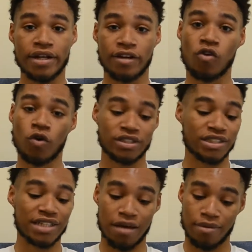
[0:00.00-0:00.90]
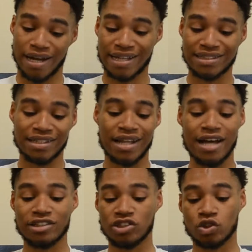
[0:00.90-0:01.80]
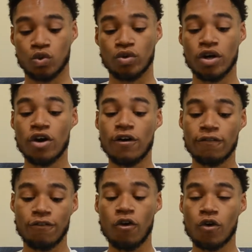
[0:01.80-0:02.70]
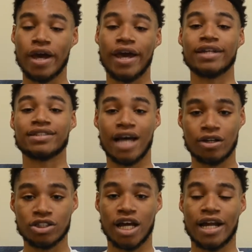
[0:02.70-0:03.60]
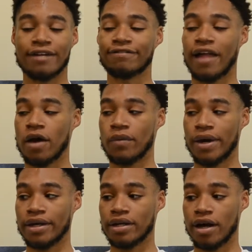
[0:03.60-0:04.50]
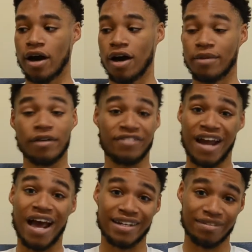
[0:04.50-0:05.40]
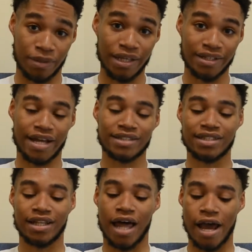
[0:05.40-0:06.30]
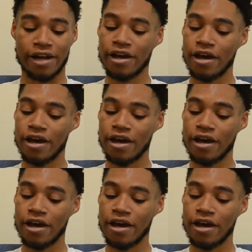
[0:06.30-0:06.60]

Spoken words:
Of course, he's got to be next in line soon for a title shot at flyweight, if not be next in line.